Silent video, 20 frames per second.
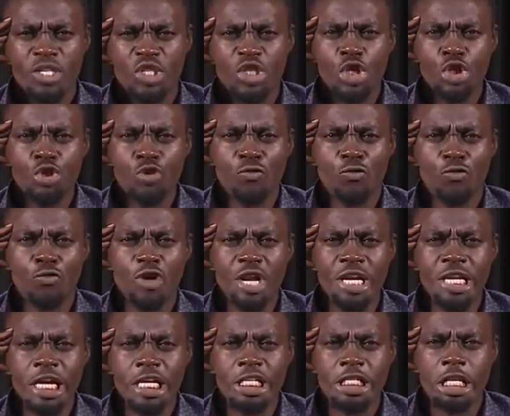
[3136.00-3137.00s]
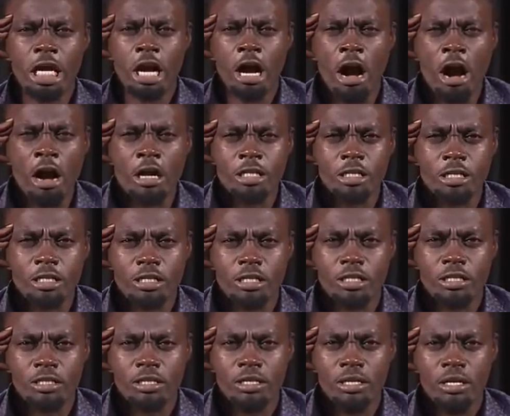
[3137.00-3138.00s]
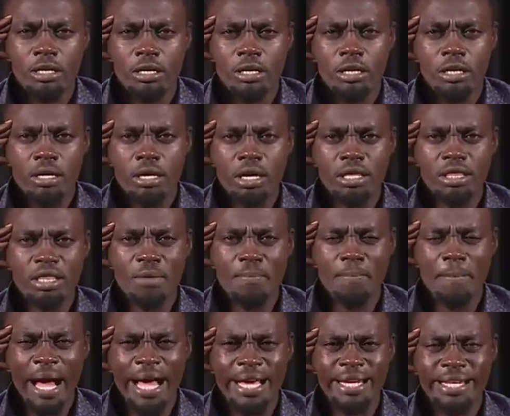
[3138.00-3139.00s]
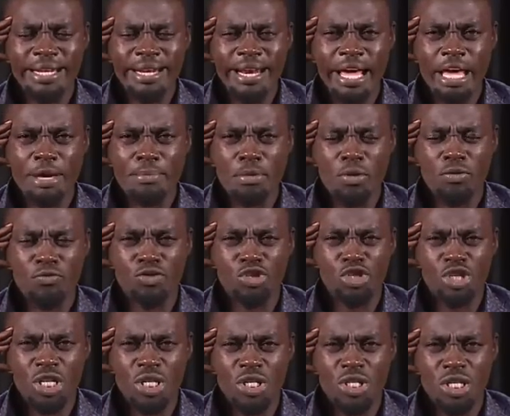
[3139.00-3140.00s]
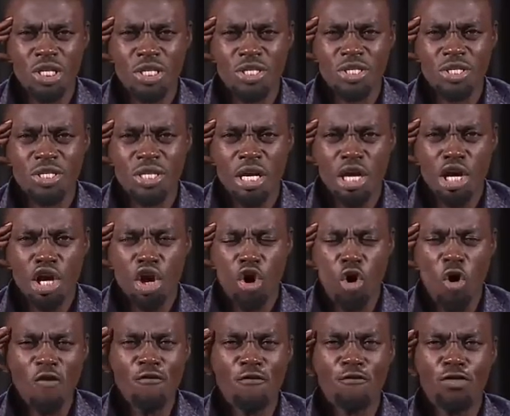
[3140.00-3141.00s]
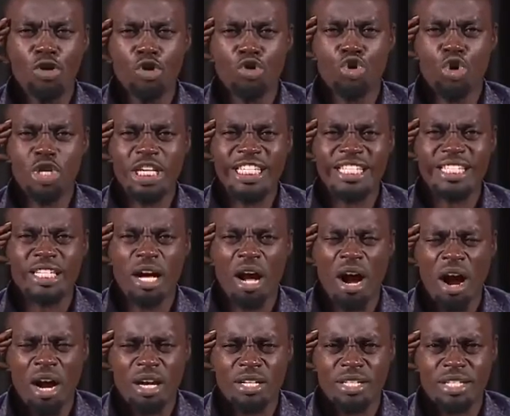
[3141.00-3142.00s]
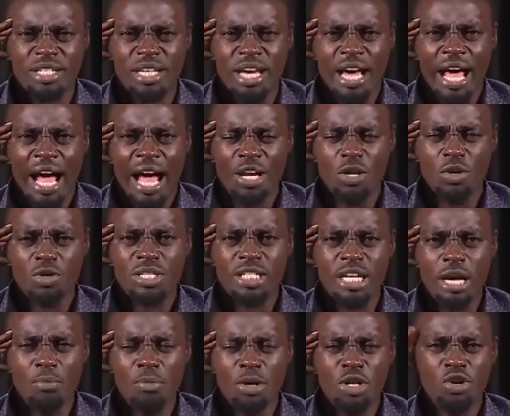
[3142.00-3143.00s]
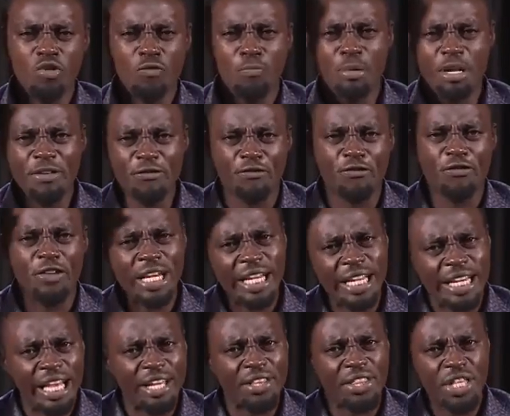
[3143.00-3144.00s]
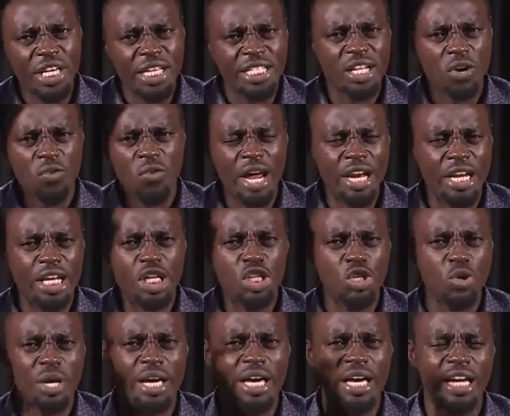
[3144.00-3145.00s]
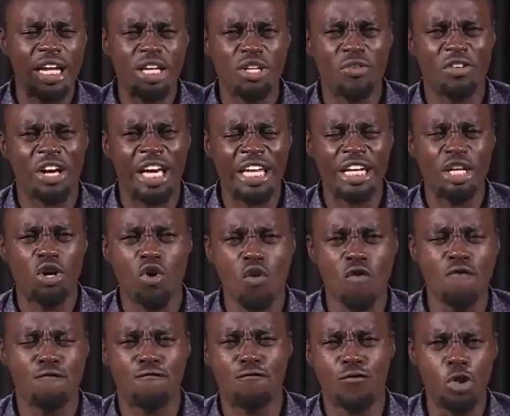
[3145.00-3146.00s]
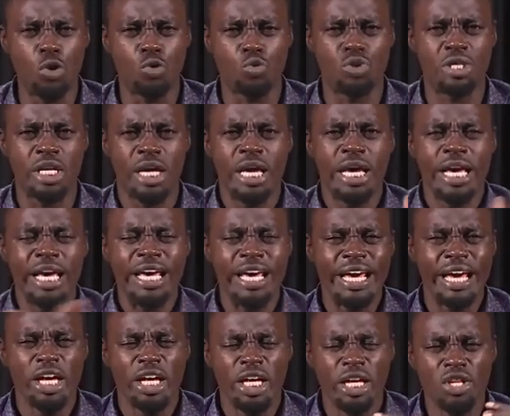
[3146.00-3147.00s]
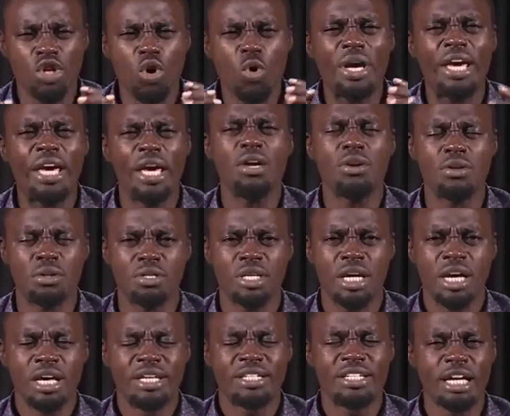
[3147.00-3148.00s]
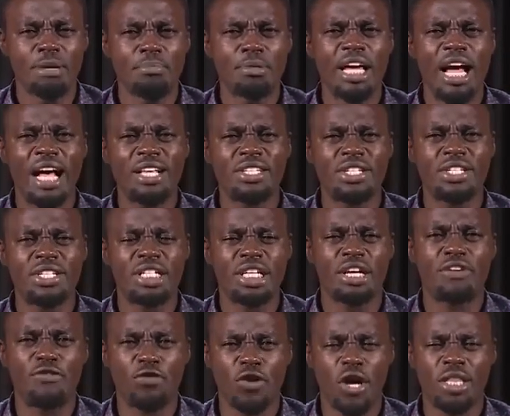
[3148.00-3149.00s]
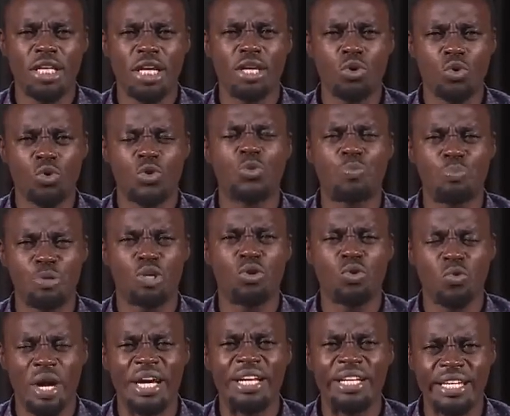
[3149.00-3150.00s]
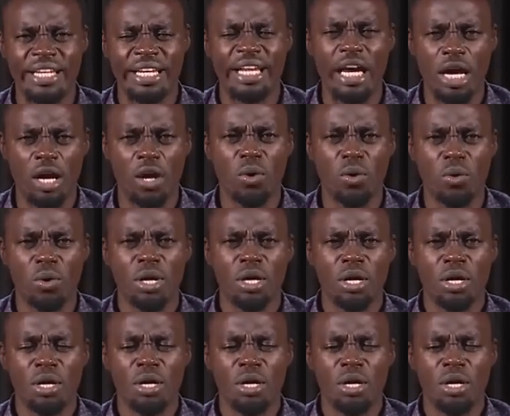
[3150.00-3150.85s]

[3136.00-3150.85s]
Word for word: Schizophrenia is cursed in the mighty name of Jesus. Confusion is cursed. I know someone you've been feeling like things are running in your head and you're getting confused. You're healed. Somebody has a sick father in hospital right now.